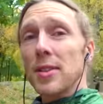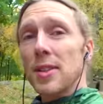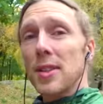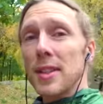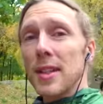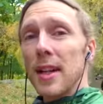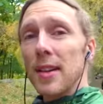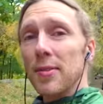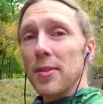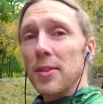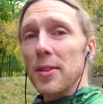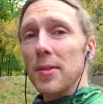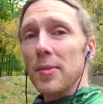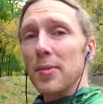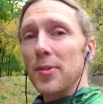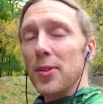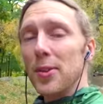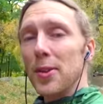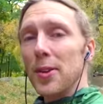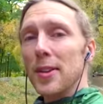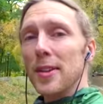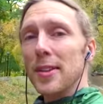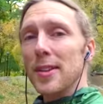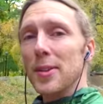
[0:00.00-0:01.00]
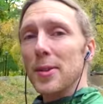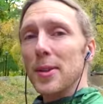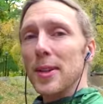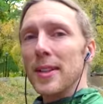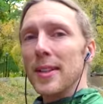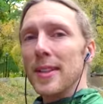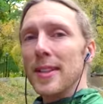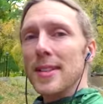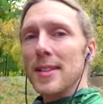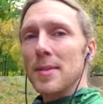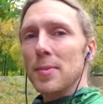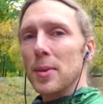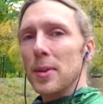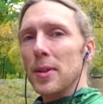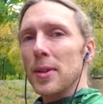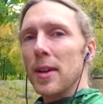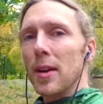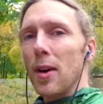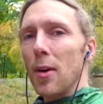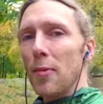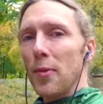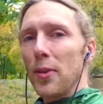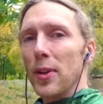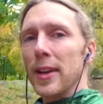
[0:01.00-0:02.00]
Christina for, for doing this. We're
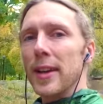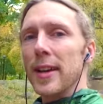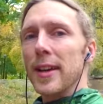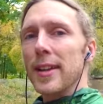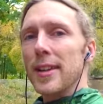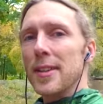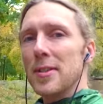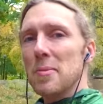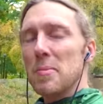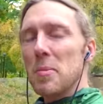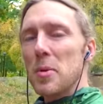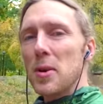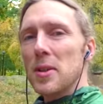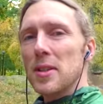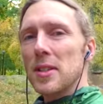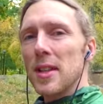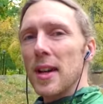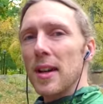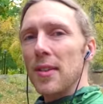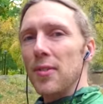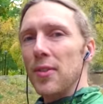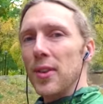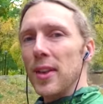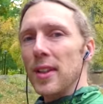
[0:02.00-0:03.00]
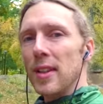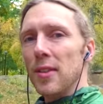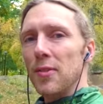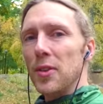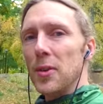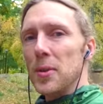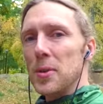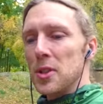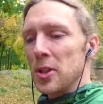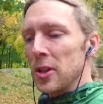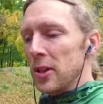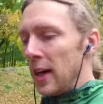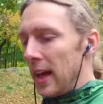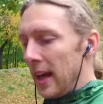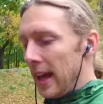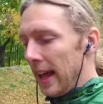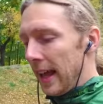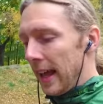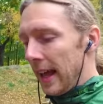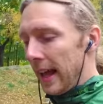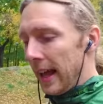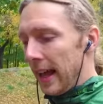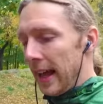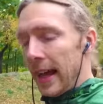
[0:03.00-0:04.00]
hopefully going to do more stuff in the future.
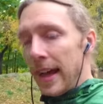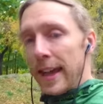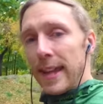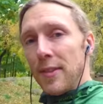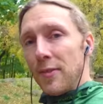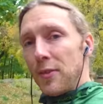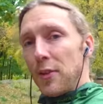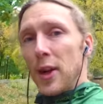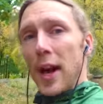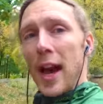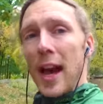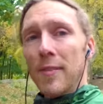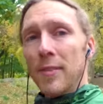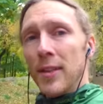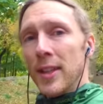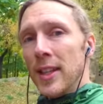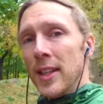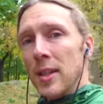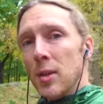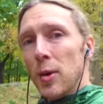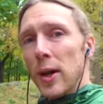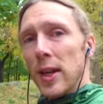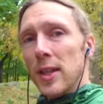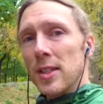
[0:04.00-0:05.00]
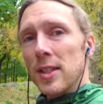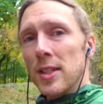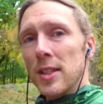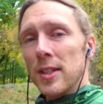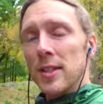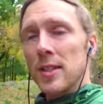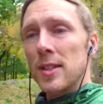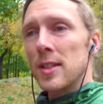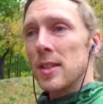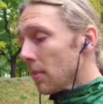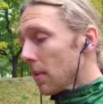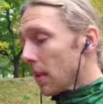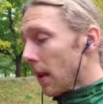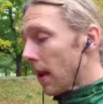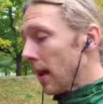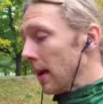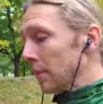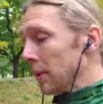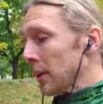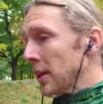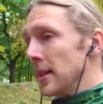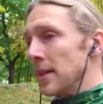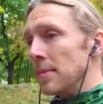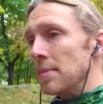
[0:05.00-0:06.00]
Uh, if you have any questions,
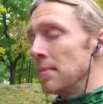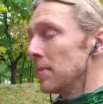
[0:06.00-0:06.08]
I'm going